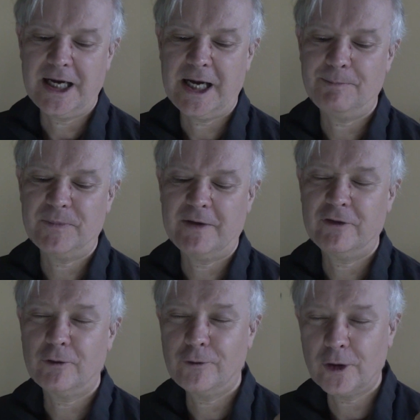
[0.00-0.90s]
Um,
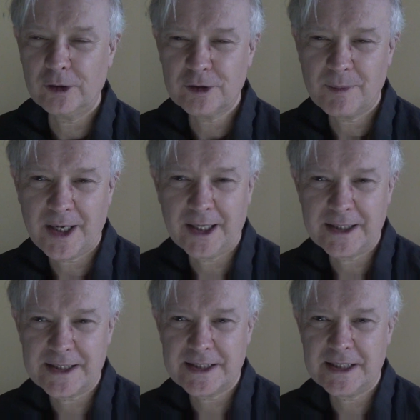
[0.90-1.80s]
if you followed
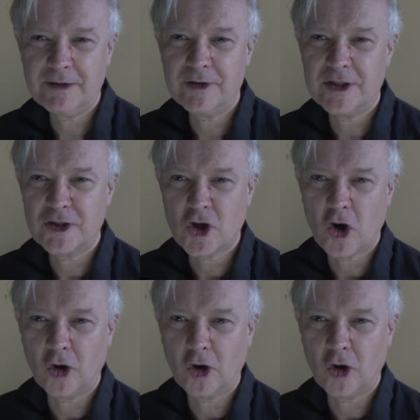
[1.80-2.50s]
my series